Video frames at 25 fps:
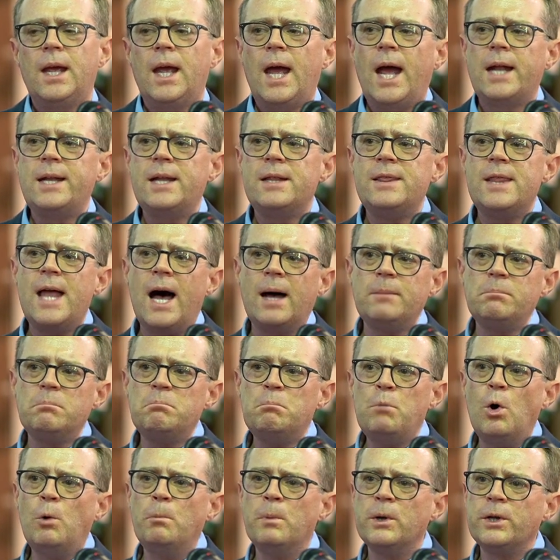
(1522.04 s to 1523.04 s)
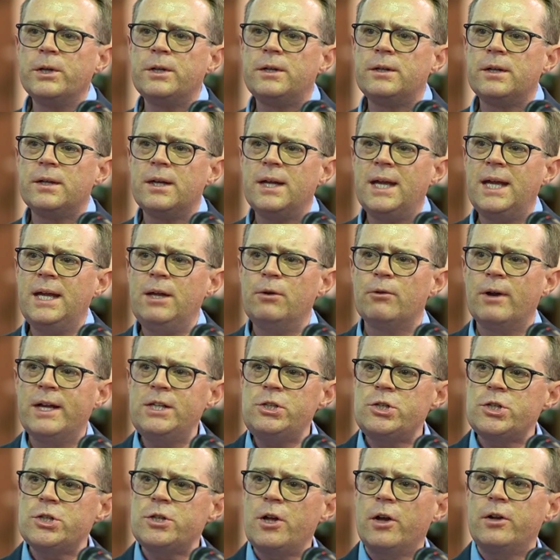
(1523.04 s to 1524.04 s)
And in that moment, he
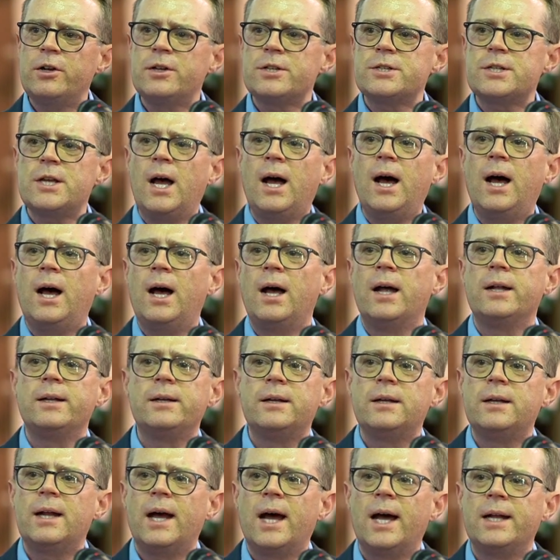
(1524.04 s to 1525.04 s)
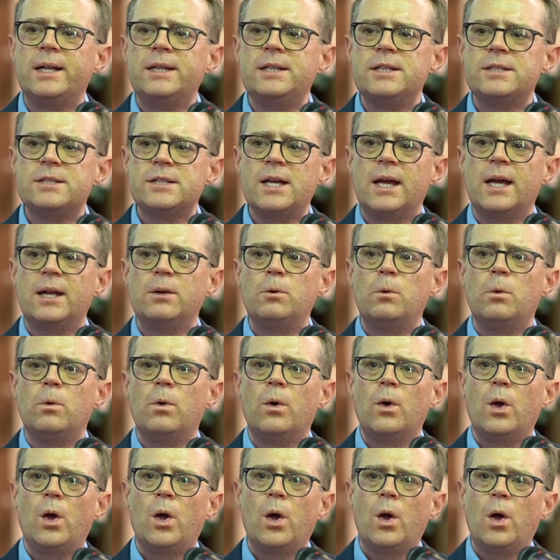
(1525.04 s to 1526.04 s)
reached out his hand and he said,
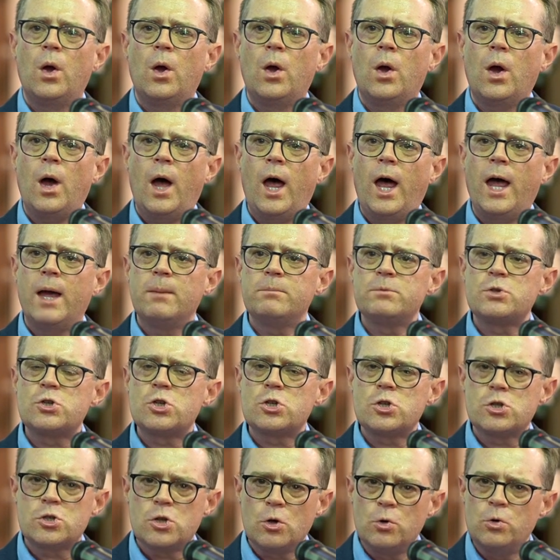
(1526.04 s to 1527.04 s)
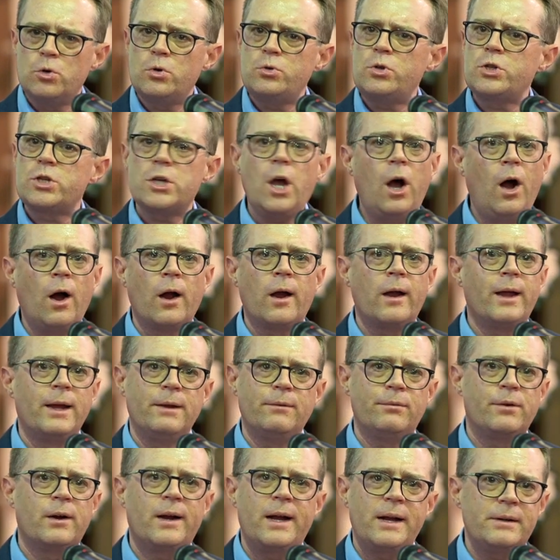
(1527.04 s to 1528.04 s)
"I am so
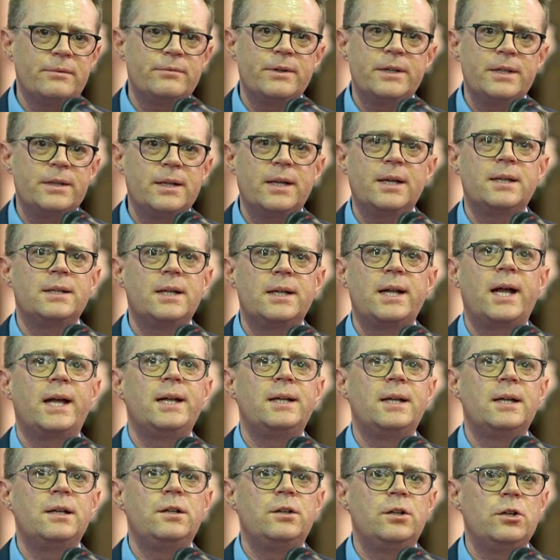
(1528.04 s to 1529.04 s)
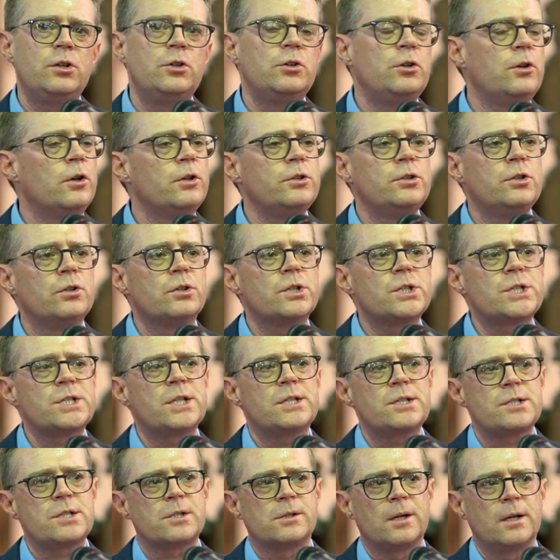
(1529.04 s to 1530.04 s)
sorry for everything that I did to you and your
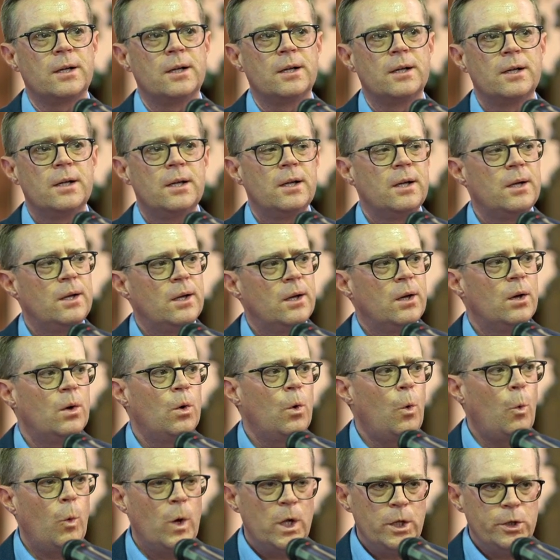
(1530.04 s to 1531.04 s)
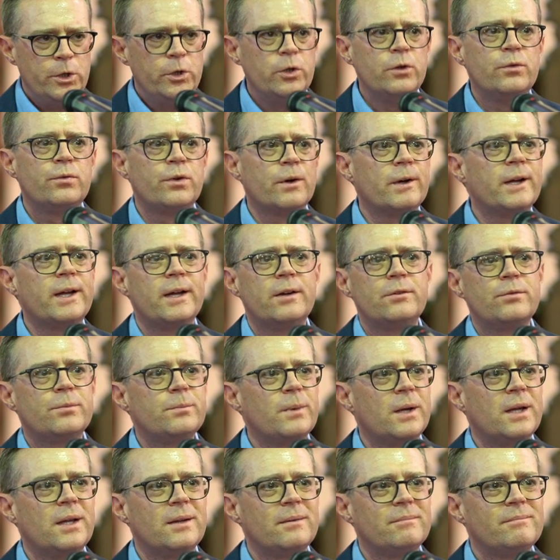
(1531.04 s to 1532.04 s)
sister. Will you forgive
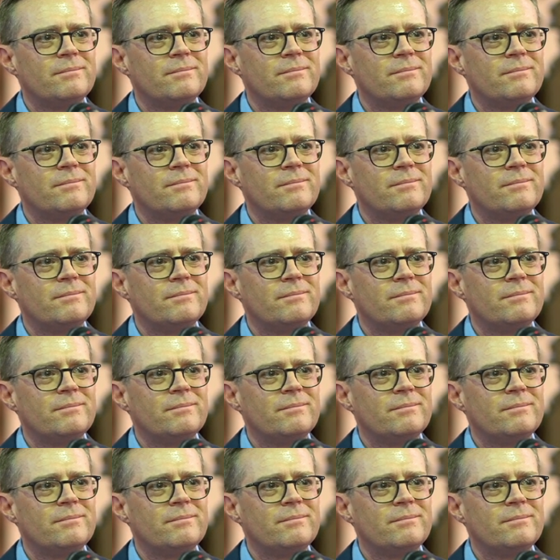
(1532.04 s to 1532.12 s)
me?"